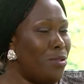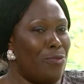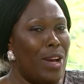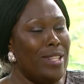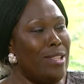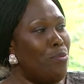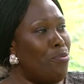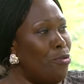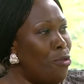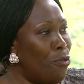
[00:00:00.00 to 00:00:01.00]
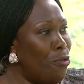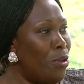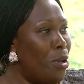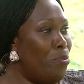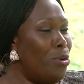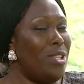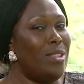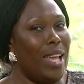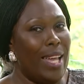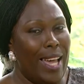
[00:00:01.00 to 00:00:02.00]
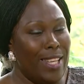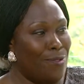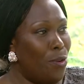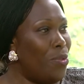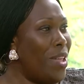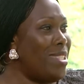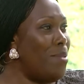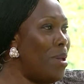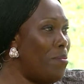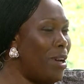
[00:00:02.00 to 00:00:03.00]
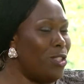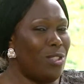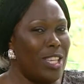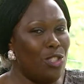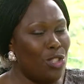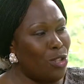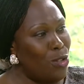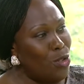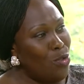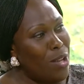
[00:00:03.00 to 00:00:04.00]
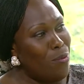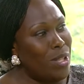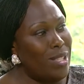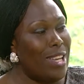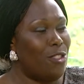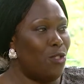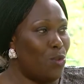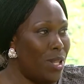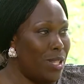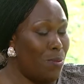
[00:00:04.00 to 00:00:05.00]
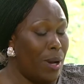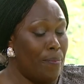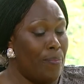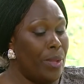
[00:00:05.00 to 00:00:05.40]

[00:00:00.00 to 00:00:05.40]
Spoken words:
finding the proof, putting their case forward, that's a bit much, so they just go straight with a Section 21.